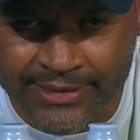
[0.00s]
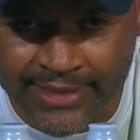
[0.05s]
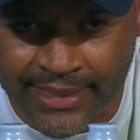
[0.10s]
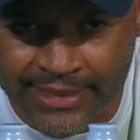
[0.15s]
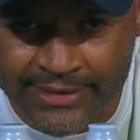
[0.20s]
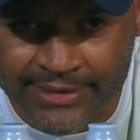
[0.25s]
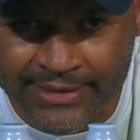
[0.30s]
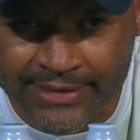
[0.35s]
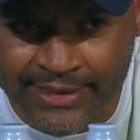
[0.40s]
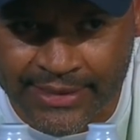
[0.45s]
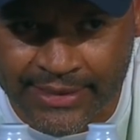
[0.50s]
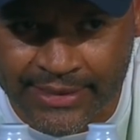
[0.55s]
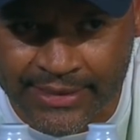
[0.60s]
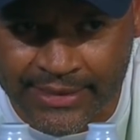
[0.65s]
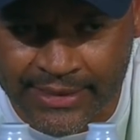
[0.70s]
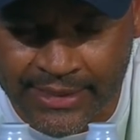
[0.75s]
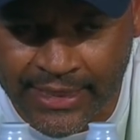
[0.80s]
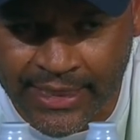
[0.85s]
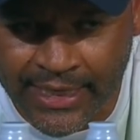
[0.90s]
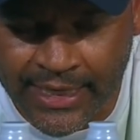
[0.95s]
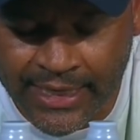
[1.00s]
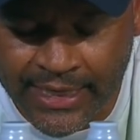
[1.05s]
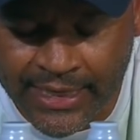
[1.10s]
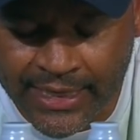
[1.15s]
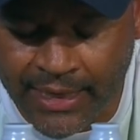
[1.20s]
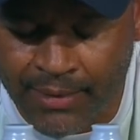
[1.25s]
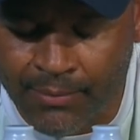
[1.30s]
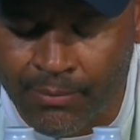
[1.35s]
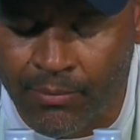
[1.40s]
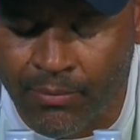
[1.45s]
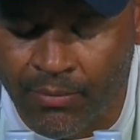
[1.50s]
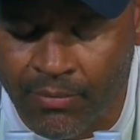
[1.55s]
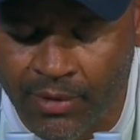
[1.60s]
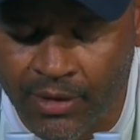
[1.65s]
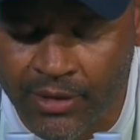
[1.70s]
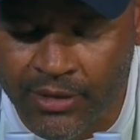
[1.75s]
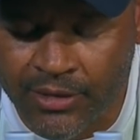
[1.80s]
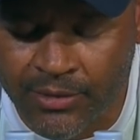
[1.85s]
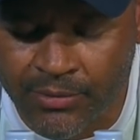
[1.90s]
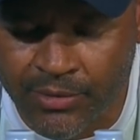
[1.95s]
does come a
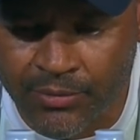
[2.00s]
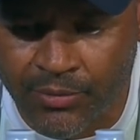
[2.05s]
little bit